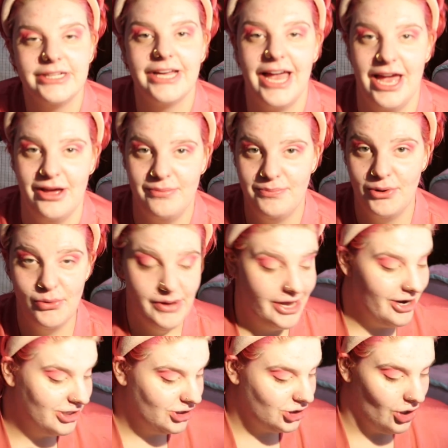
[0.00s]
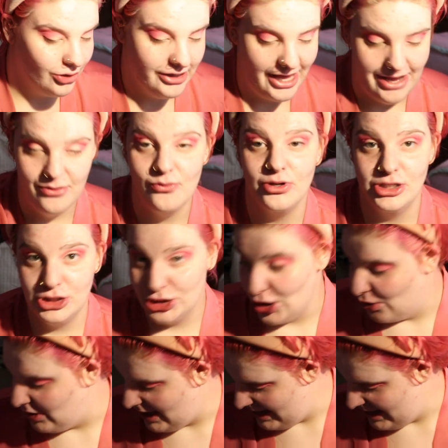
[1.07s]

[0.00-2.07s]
Okay, but we are so late. We're so